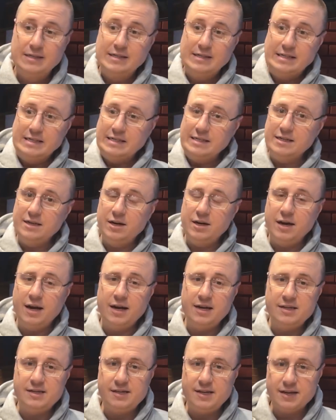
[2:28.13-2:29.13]
and a
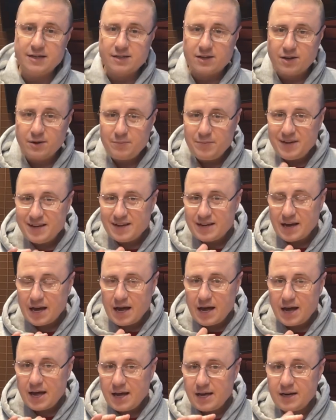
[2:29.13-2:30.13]
9.6 can be
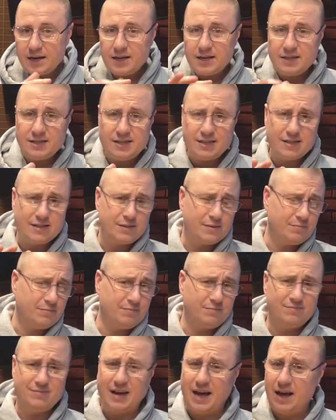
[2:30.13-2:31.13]
kind of just,
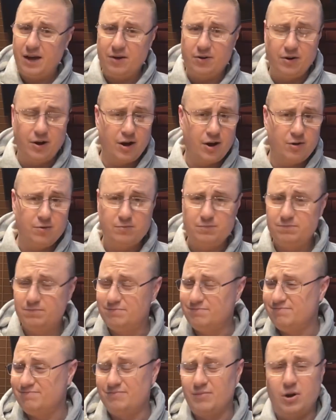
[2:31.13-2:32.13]
I don't know,
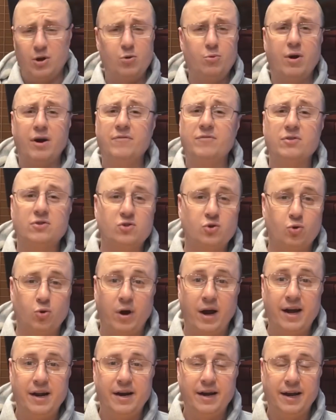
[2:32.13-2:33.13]
whoever's
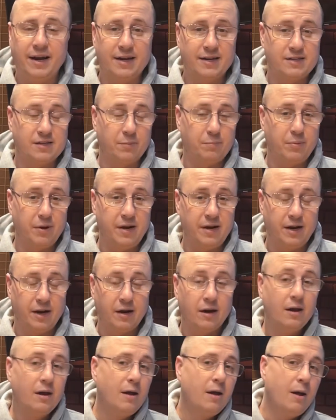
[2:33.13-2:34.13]
grading its opinion.